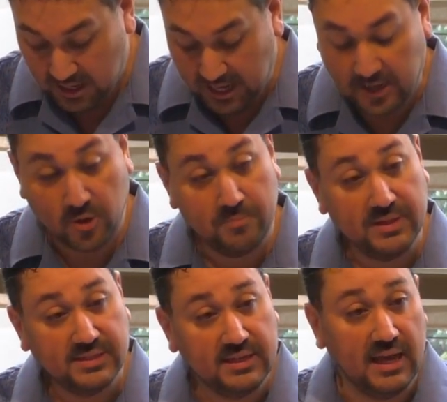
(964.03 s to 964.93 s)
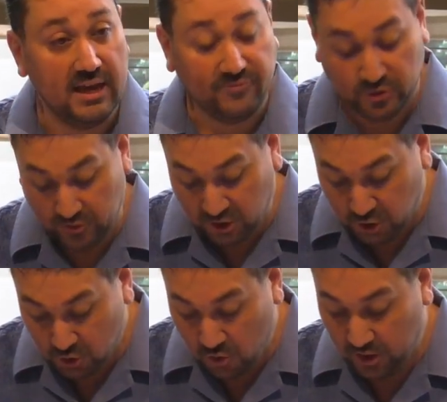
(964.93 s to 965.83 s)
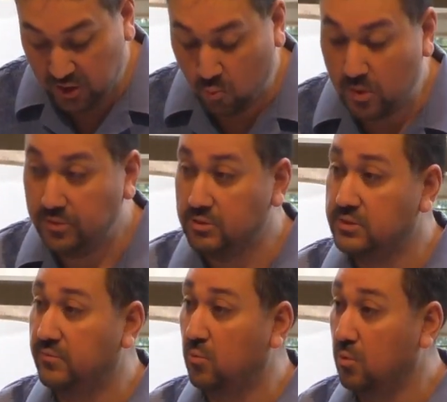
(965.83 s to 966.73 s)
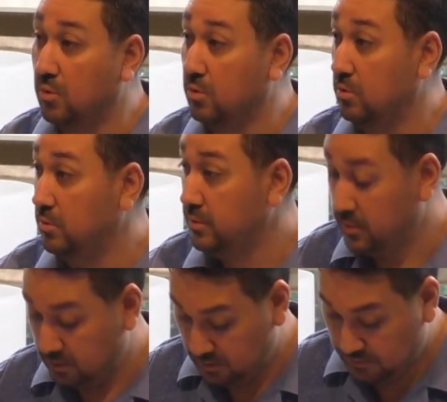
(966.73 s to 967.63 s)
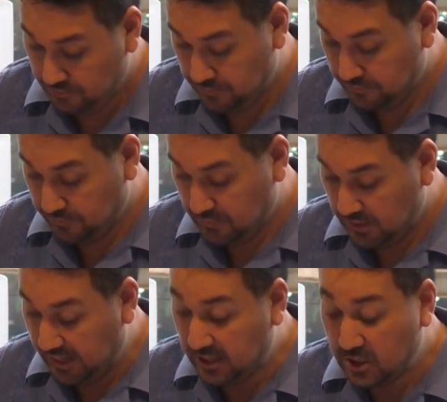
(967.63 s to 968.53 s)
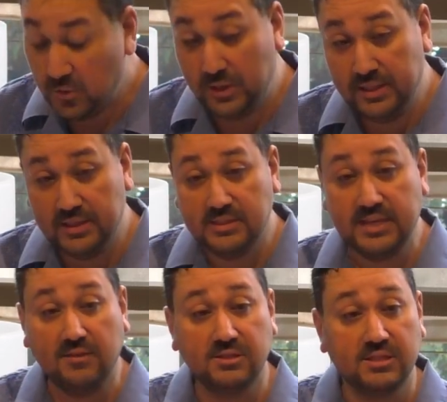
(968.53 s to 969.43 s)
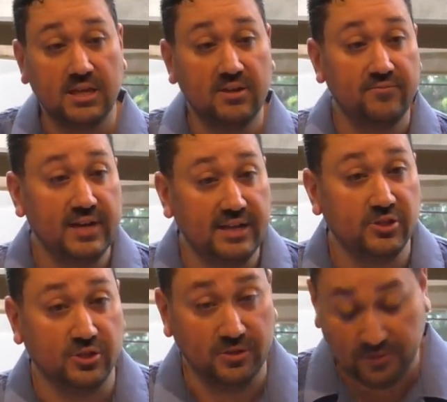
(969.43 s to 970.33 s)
in your busy life to enjoy the wonders of the world, including the sounds of nature.